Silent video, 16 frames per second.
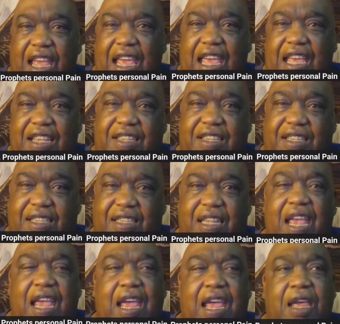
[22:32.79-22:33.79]
He's
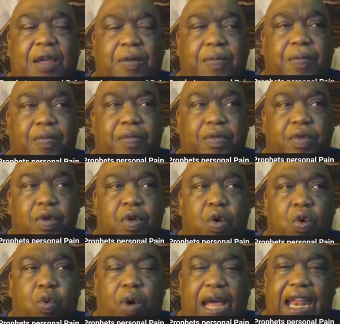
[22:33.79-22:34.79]
seeing
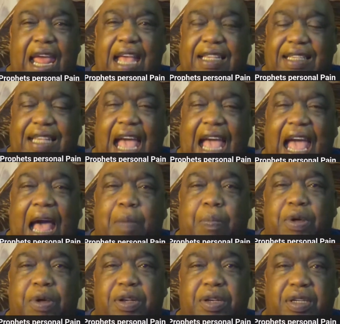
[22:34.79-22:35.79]
what has
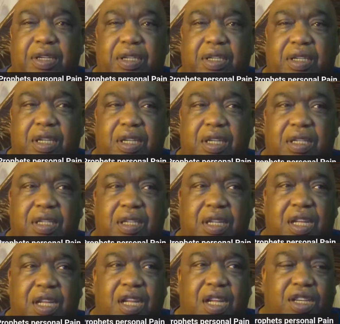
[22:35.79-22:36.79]
happened
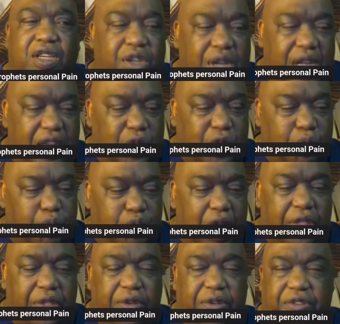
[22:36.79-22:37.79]
to his
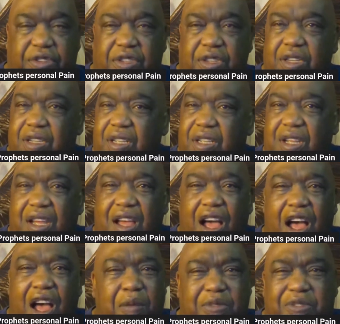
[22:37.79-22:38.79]
brothers
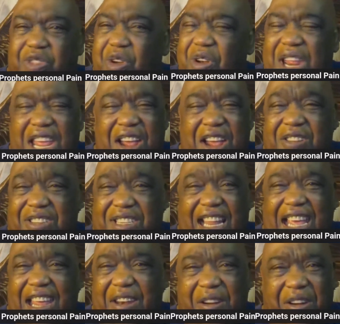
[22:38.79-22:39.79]
almost 30 years
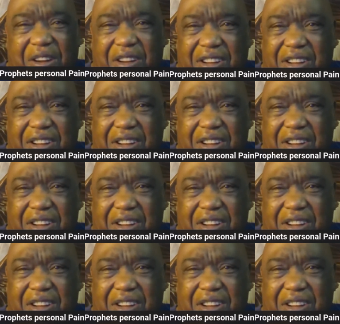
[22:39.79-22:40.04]
later.